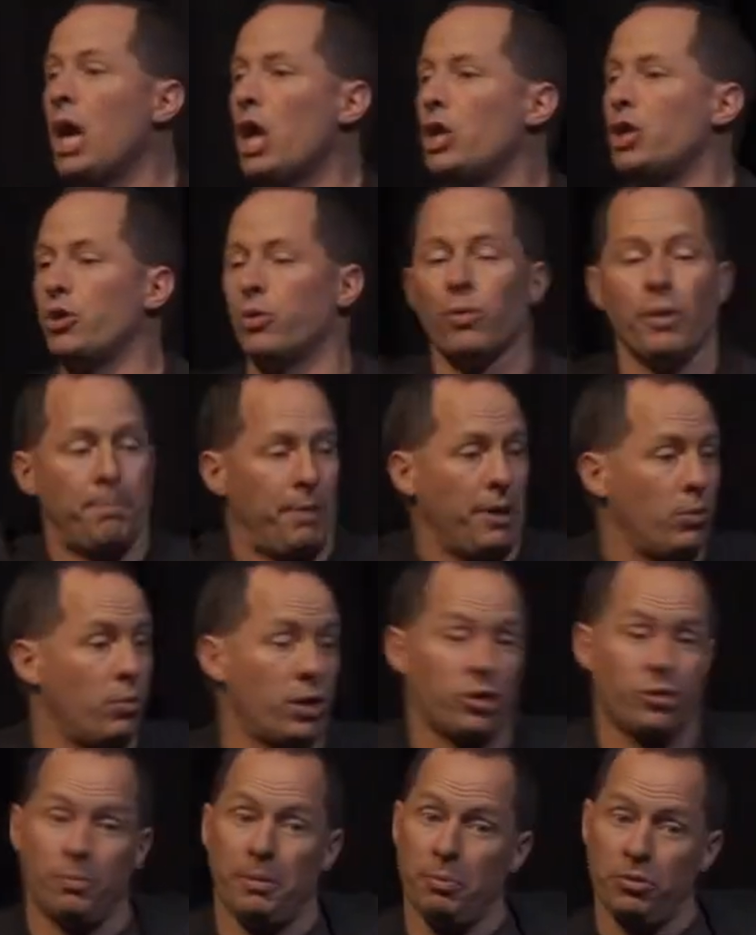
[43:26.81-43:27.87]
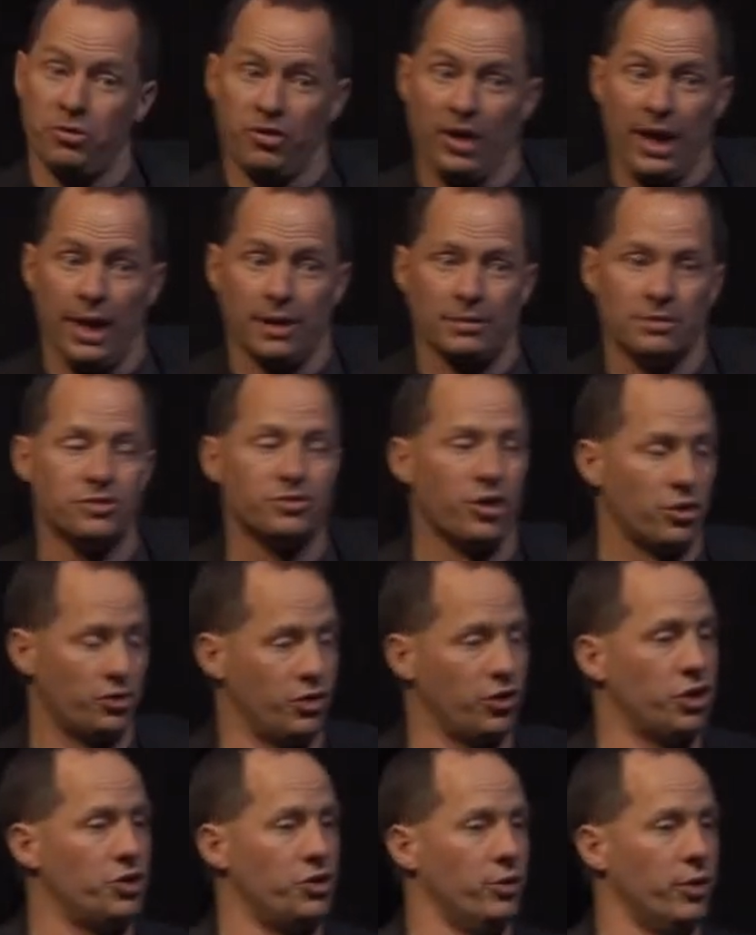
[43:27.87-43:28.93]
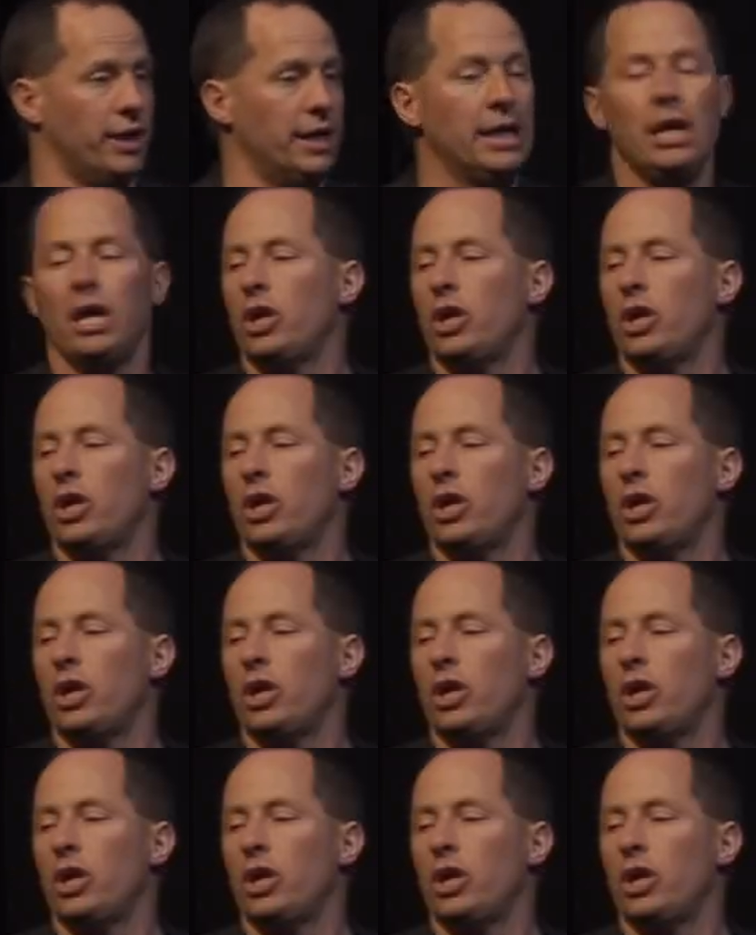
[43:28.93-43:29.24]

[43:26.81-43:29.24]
You can repeat what other people say, as long as you're going to do it.